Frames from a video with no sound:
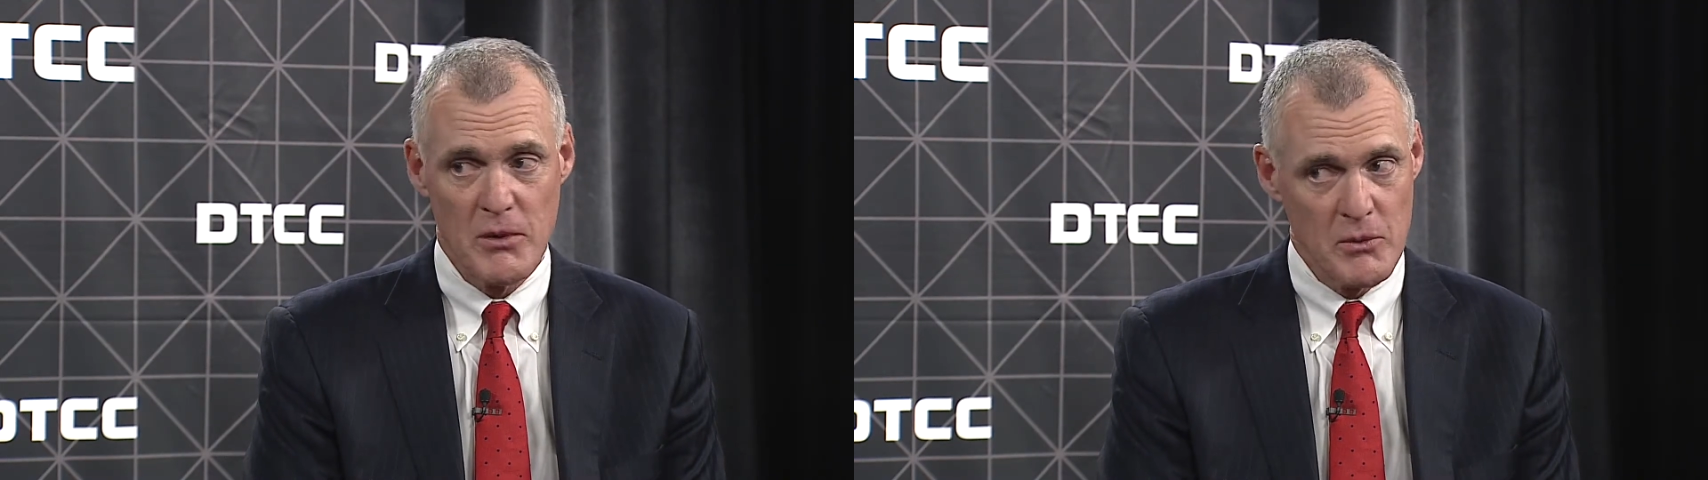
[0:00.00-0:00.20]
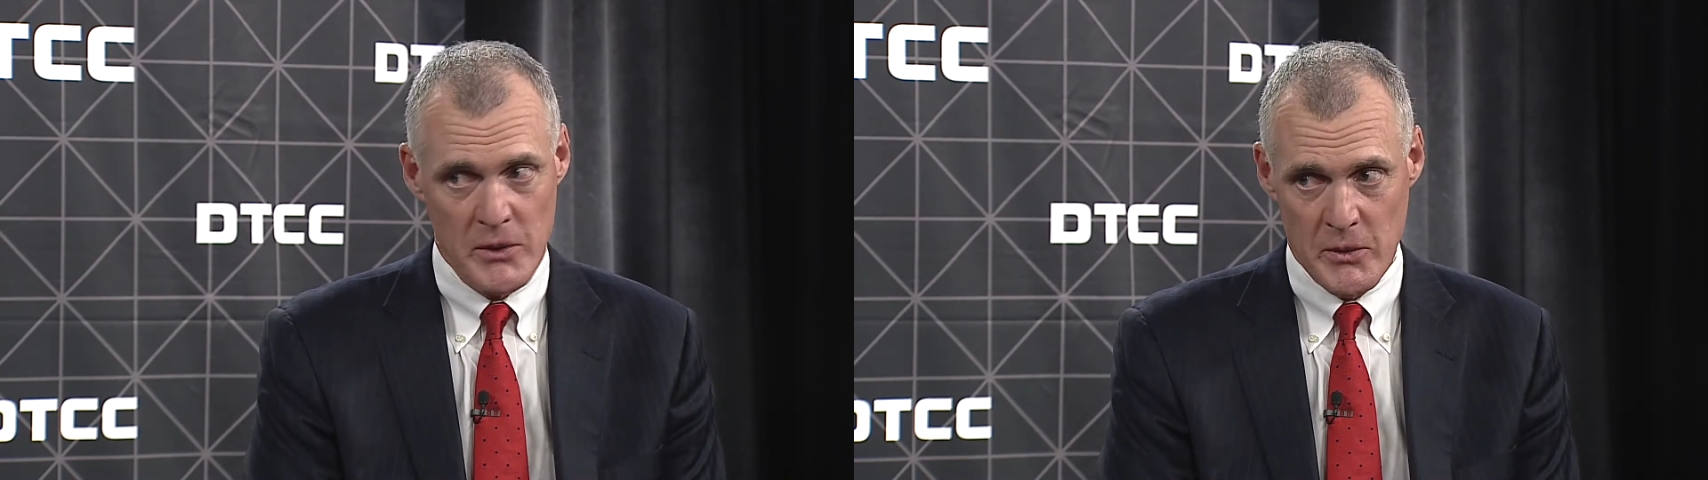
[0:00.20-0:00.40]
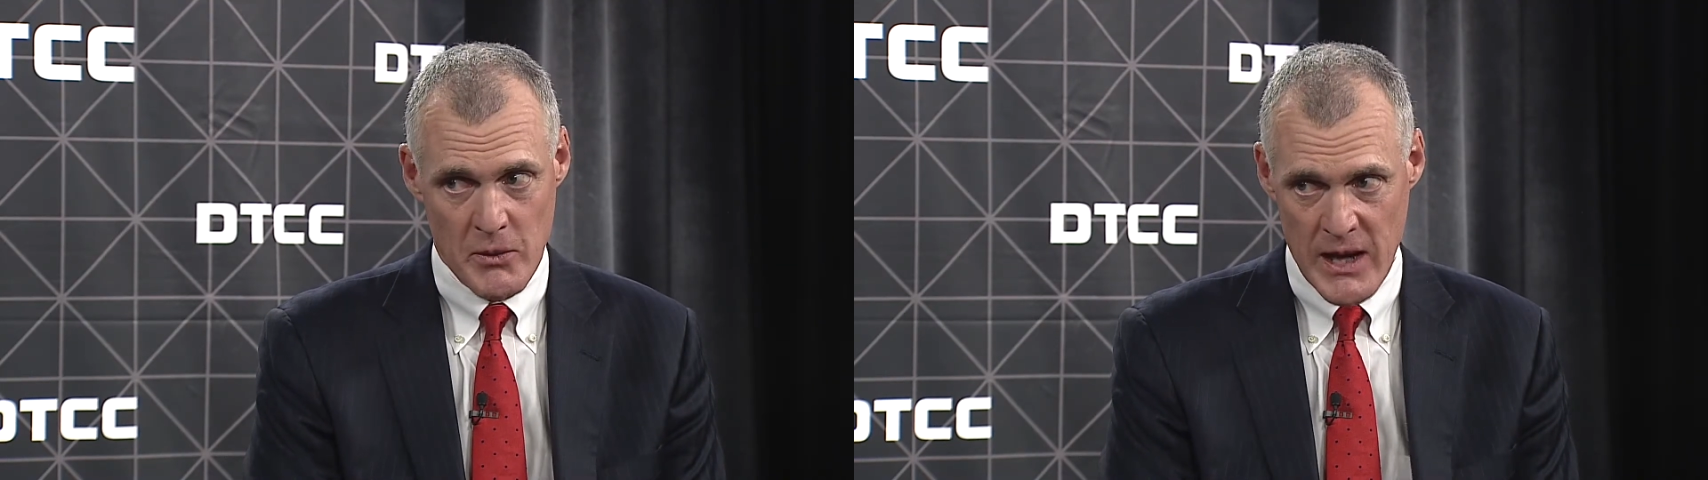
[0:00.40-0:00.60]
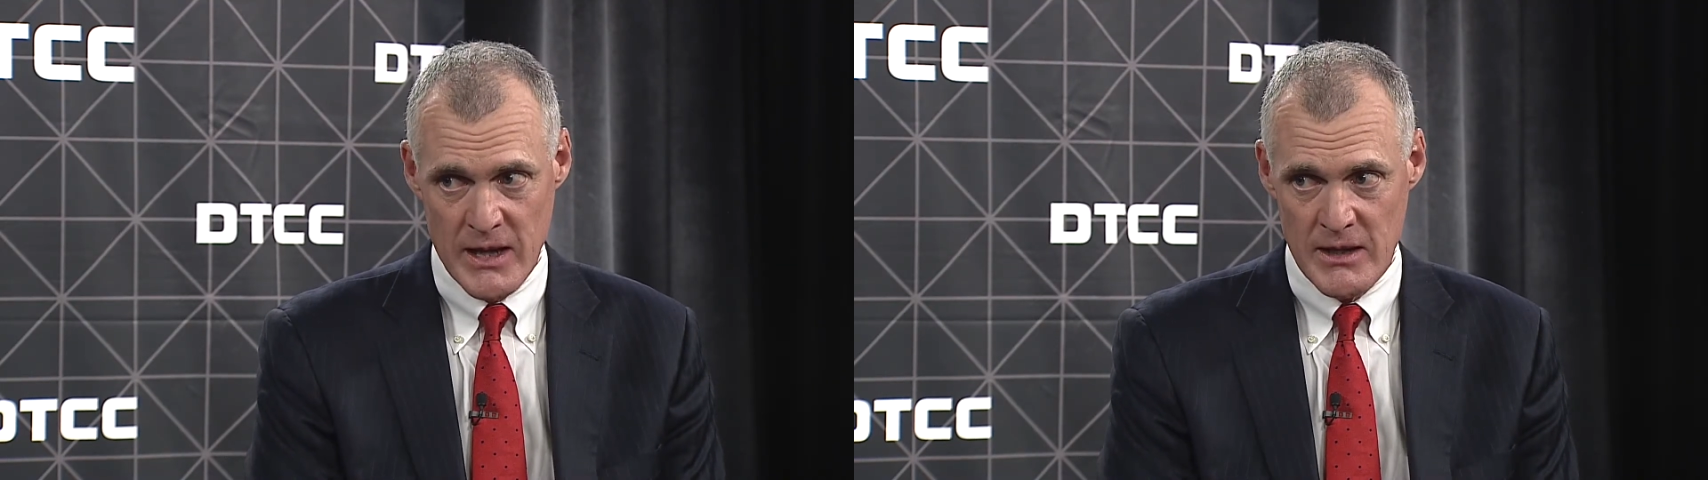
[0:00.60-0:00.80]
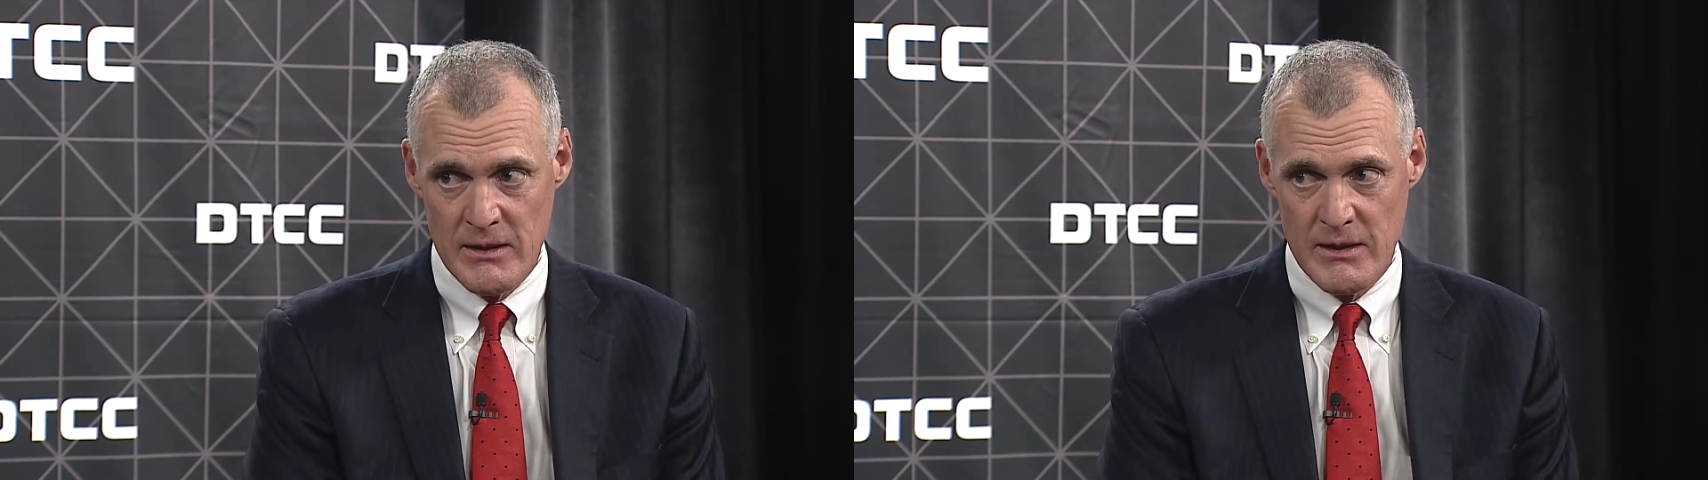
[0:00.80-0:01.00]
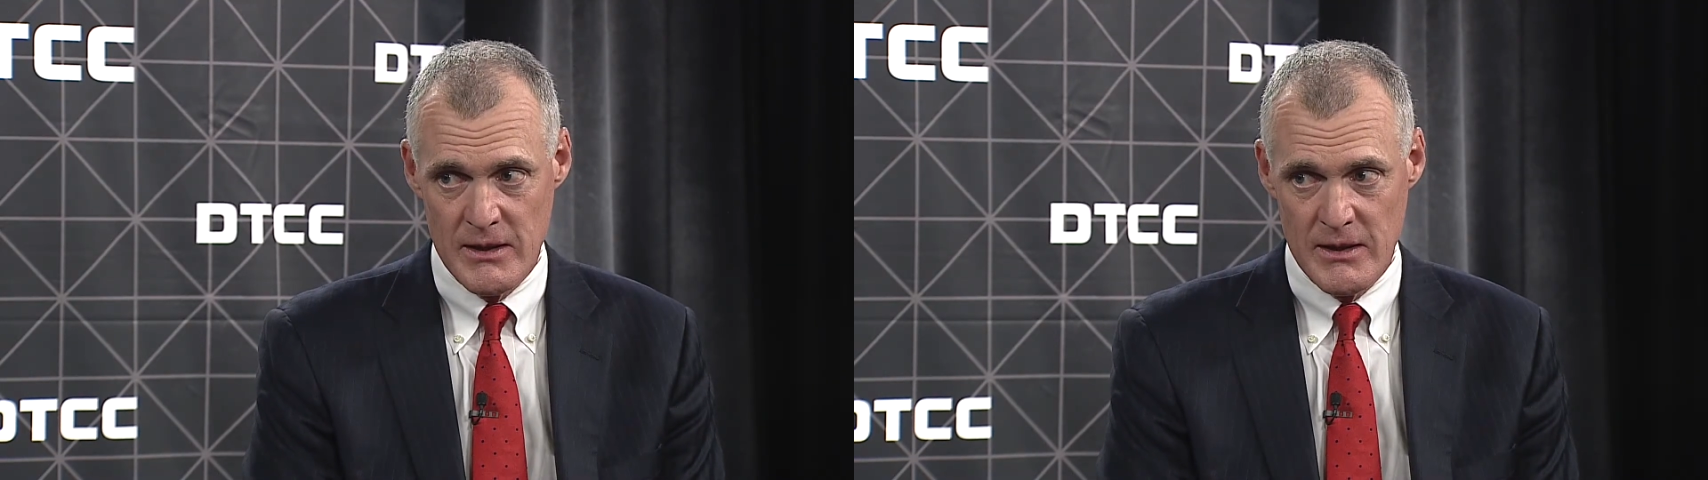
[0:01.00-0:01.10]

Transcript: but we were right in